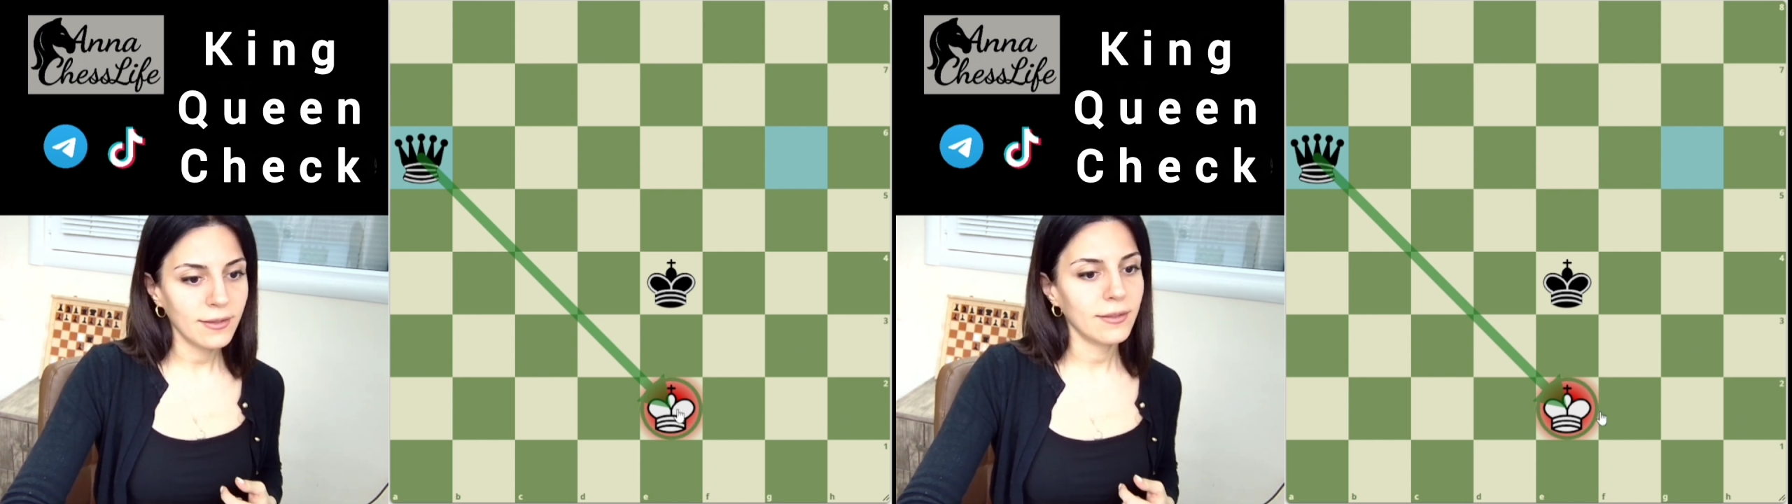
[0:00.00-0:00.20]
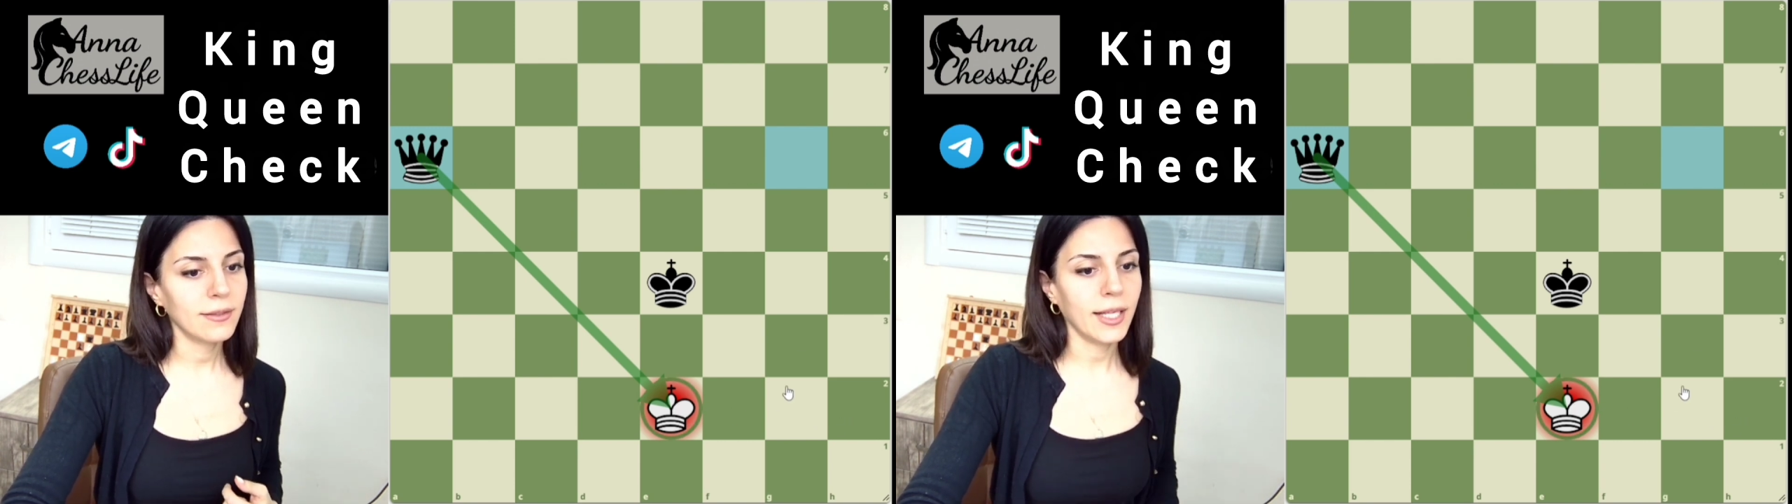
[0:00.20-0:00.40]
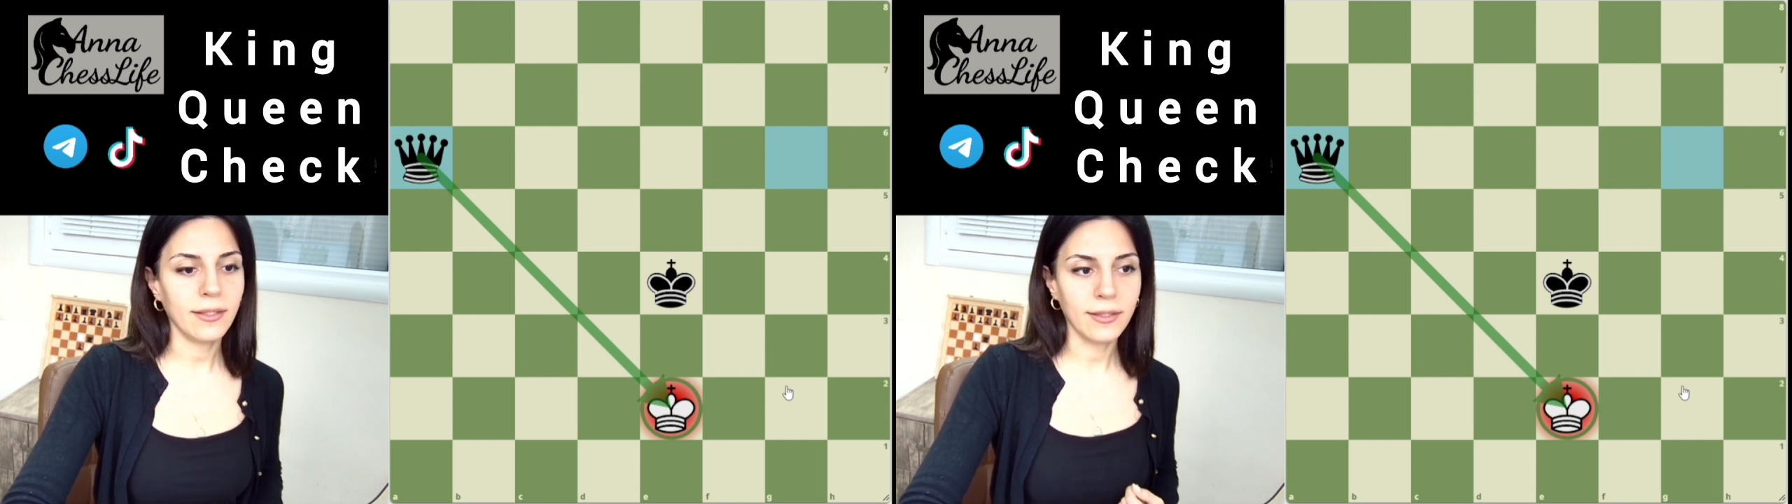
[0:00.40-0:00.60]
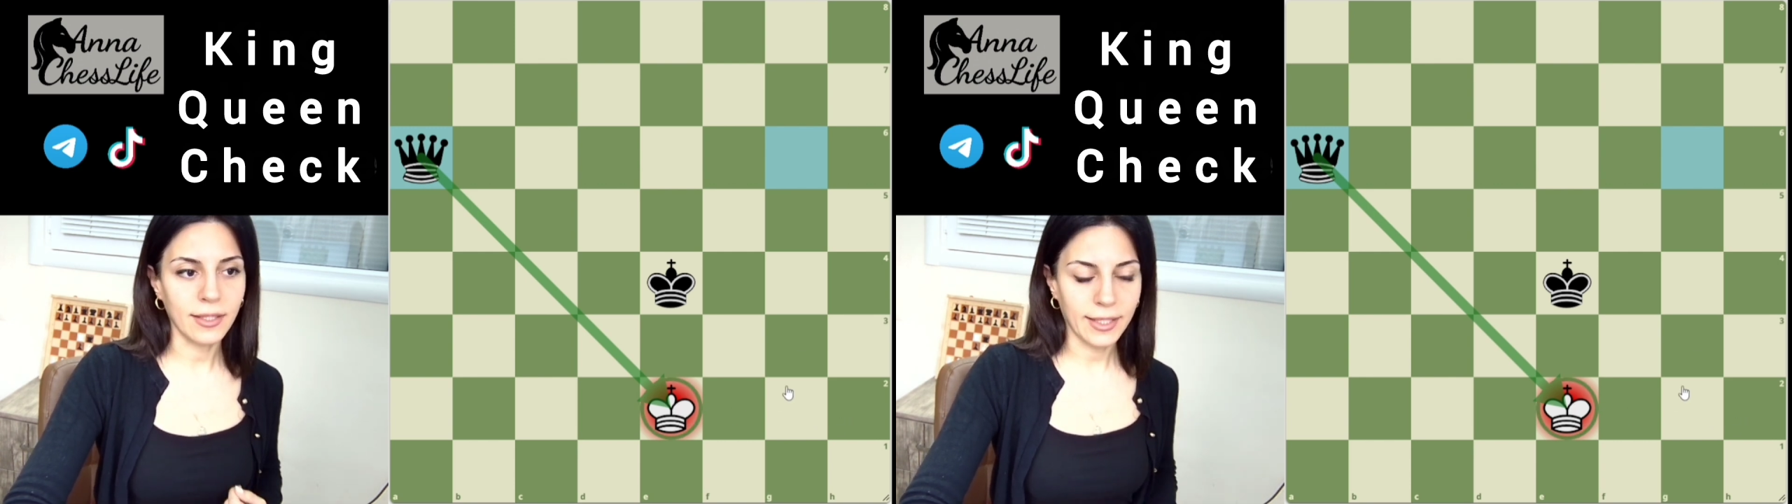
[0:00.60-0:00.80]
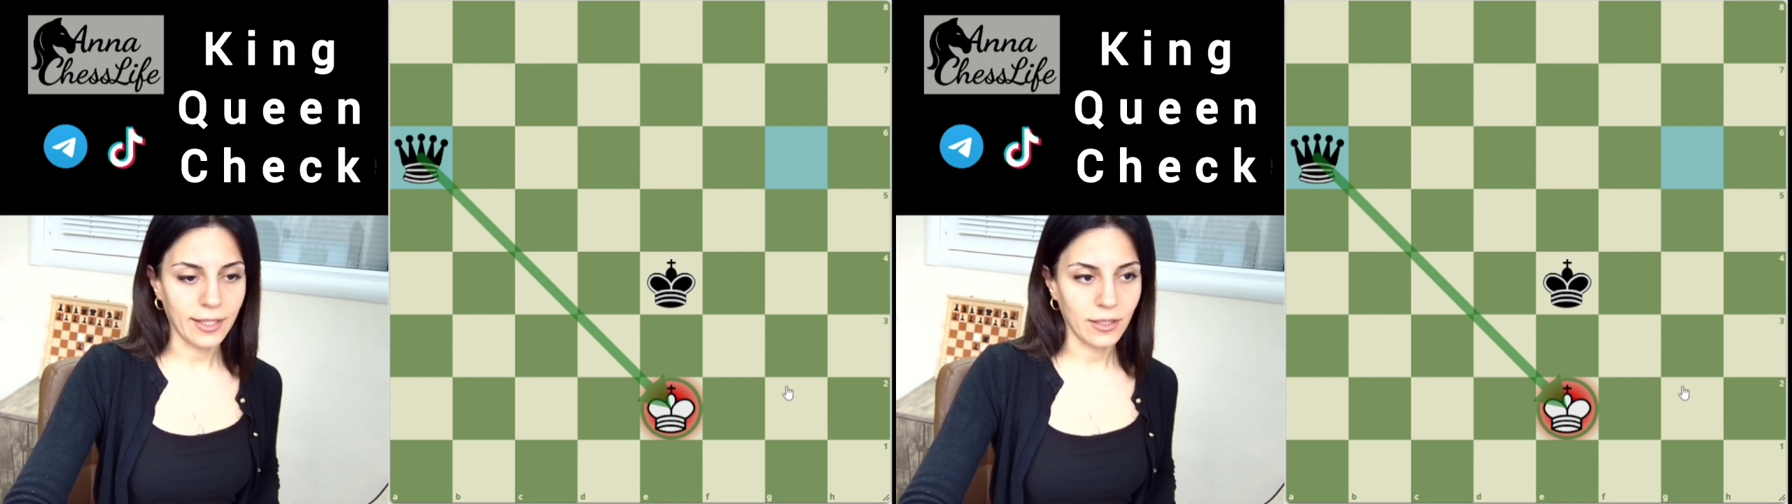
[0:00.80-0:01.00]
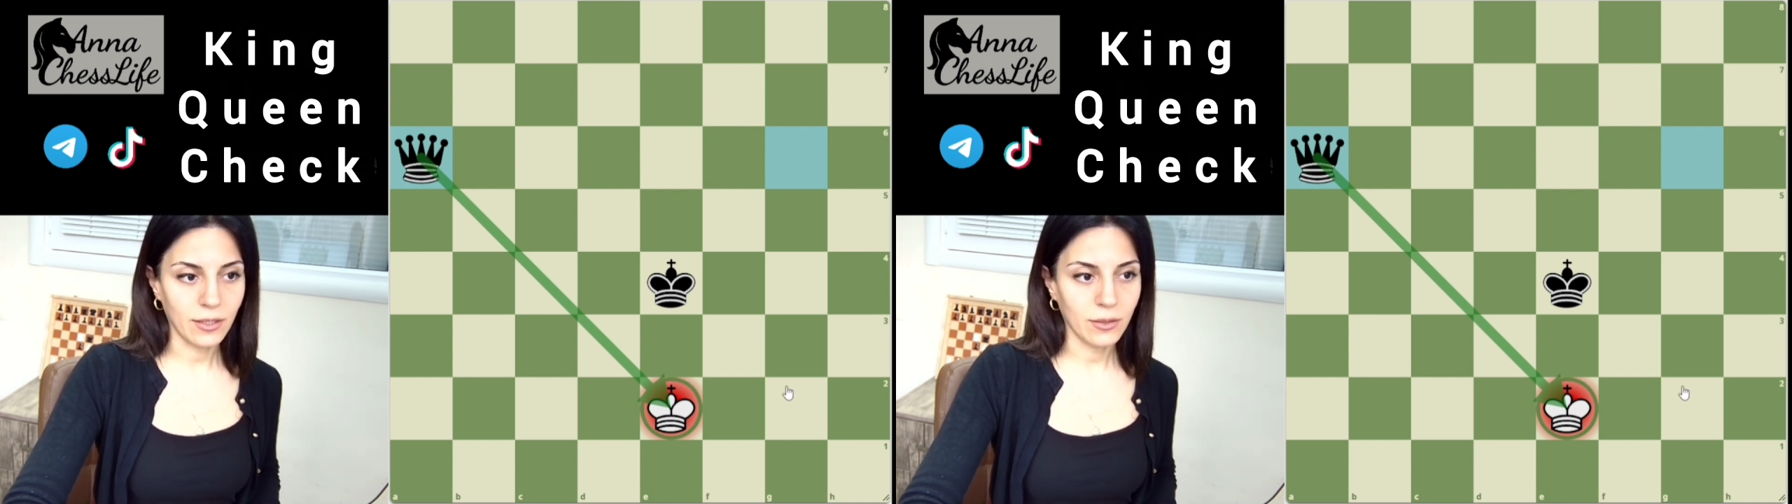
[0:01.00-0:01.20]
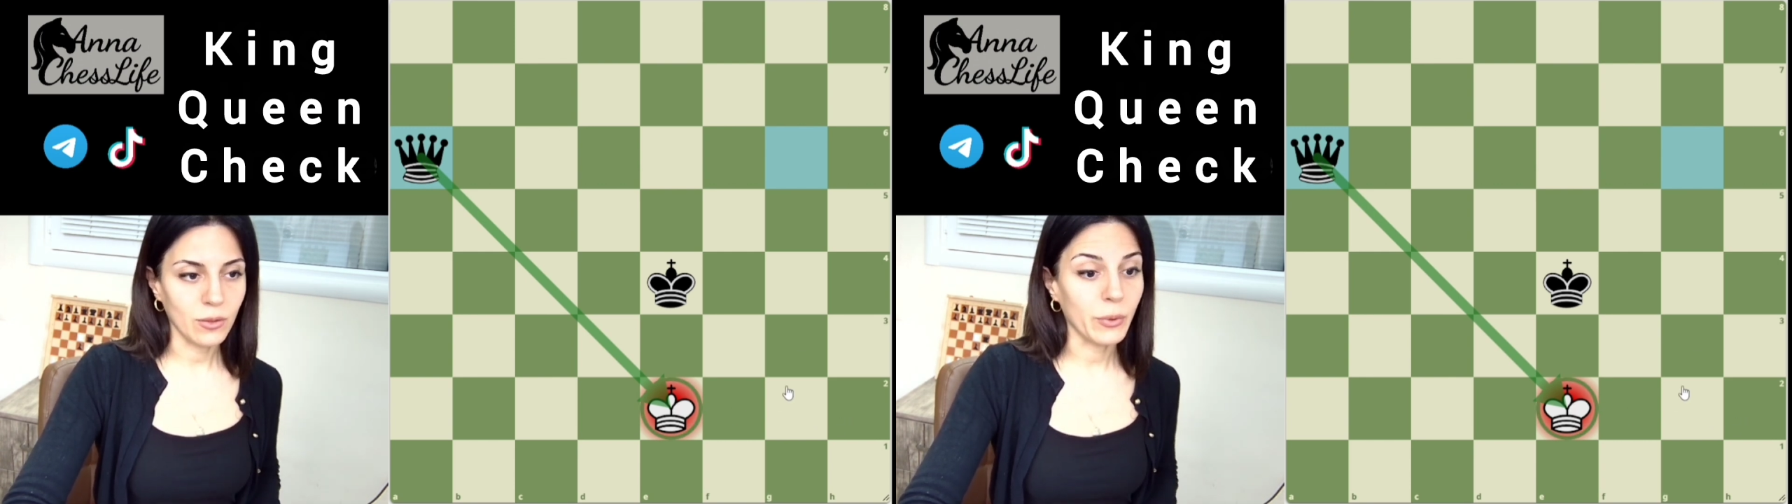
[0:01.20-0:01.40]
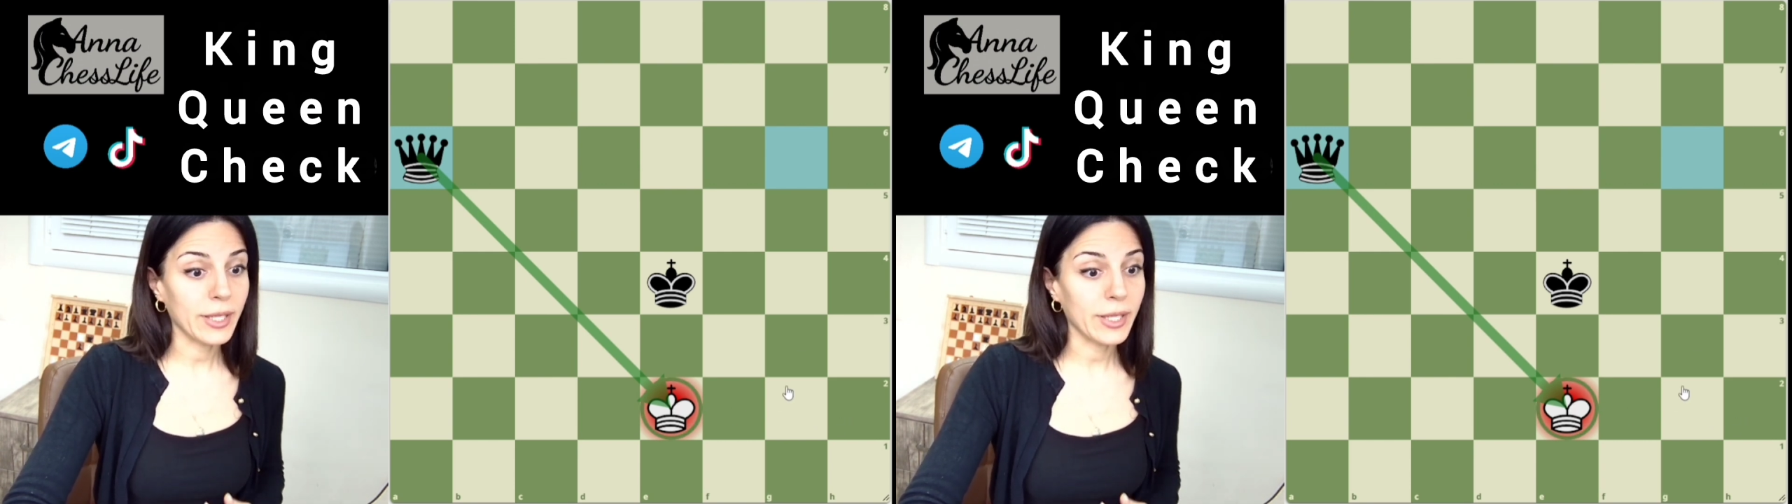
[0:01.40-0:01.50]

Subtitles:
take the king, we